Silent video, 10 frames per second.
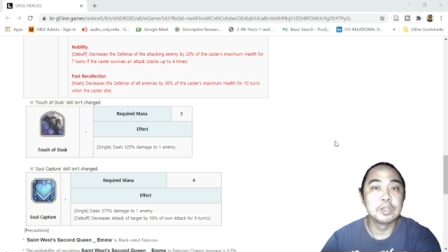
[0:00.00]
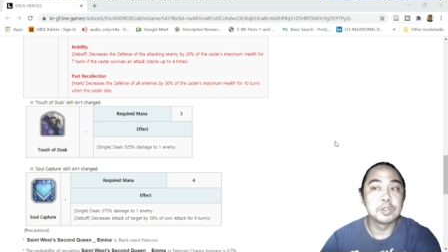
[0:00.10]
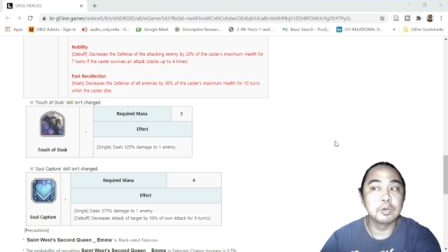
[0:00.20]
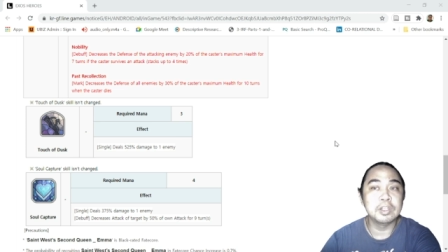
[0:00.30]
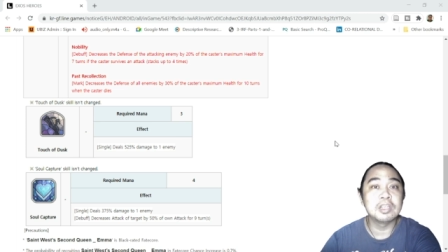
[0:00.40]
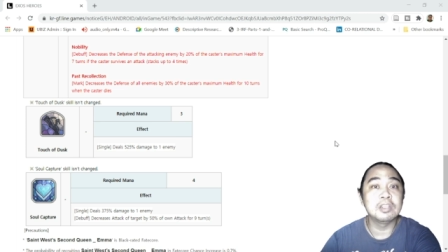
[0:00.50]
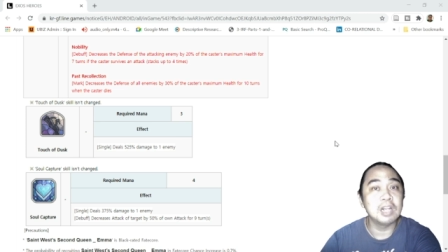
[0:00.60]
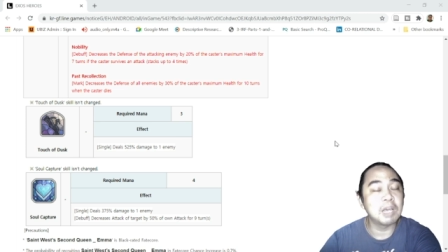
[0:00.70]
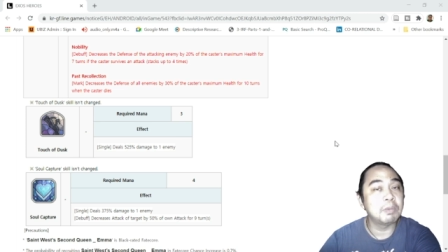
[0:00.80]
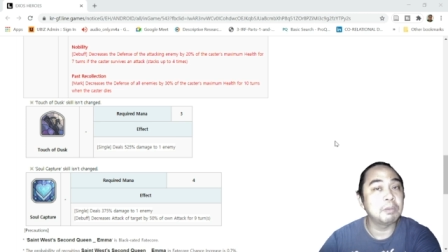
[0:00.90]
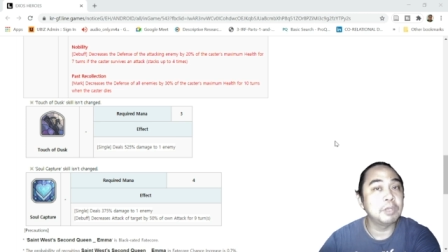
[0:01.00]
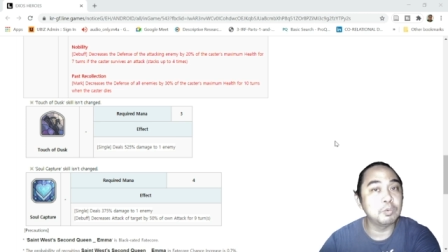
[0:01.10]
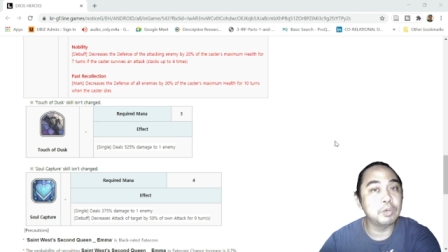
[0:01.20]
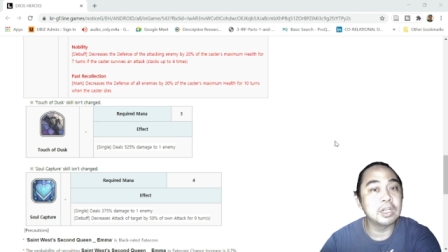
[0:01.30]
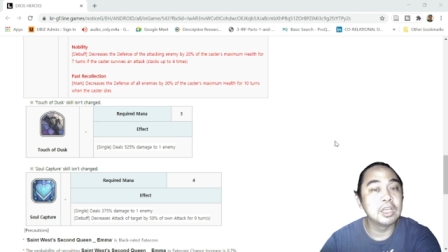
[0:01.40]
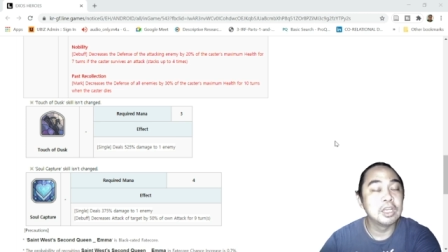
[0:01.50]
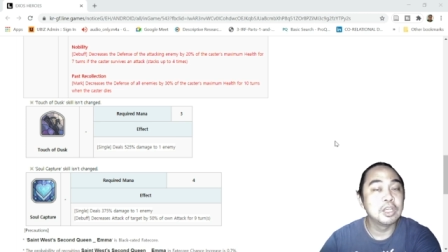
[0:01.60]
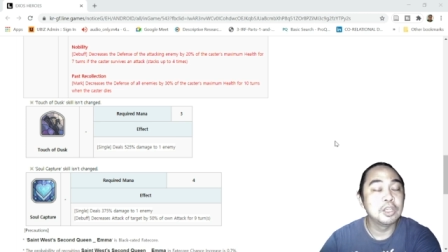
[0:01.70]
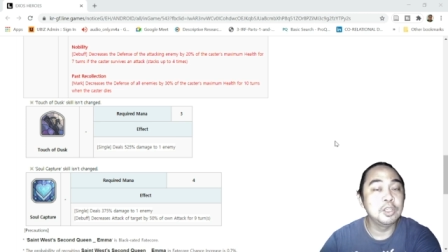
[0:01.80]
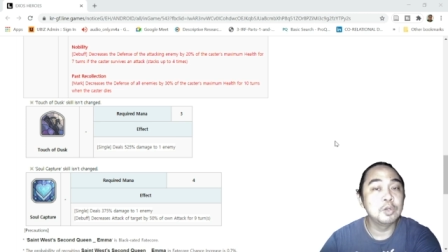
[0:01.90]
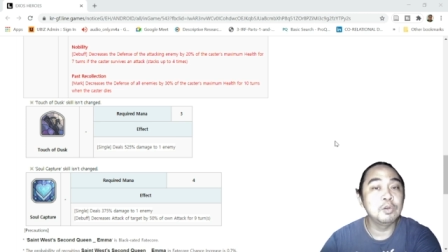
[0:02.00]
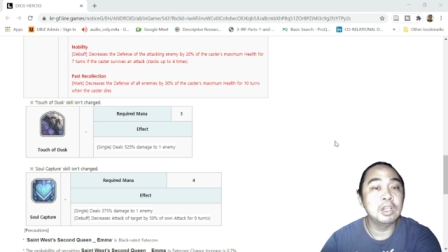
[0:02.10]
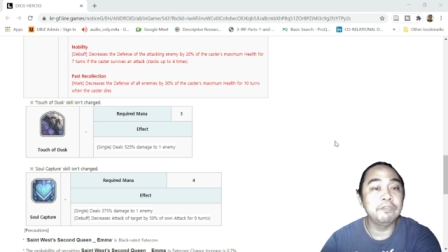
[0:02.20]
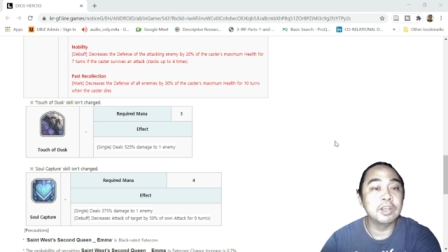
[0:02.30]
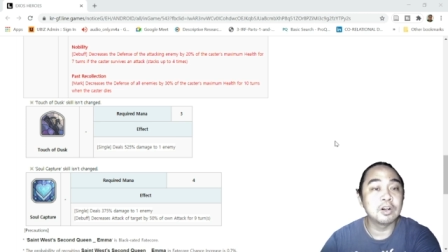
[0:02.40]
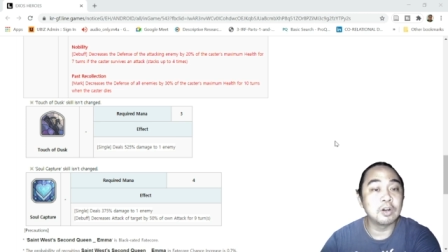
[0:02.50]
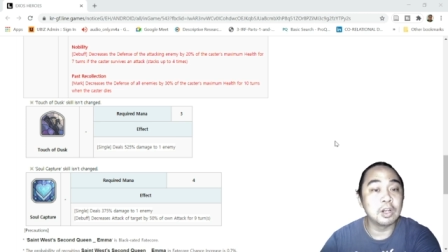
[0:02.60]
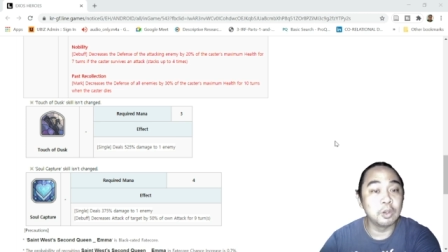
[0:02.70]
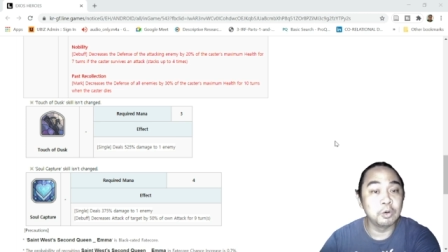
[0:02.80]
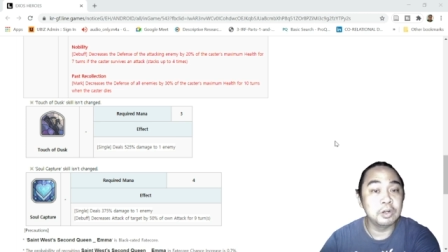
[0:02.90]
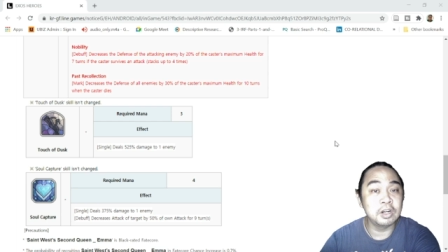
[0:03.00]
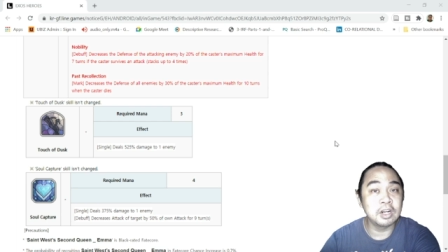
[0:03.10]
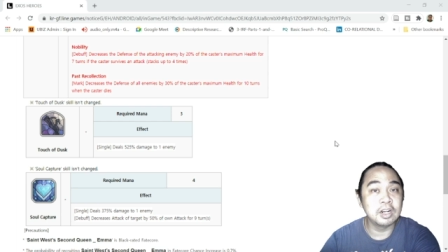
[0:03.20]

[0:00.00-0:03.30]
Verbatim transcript: So it's a dilemma between you leaving her alone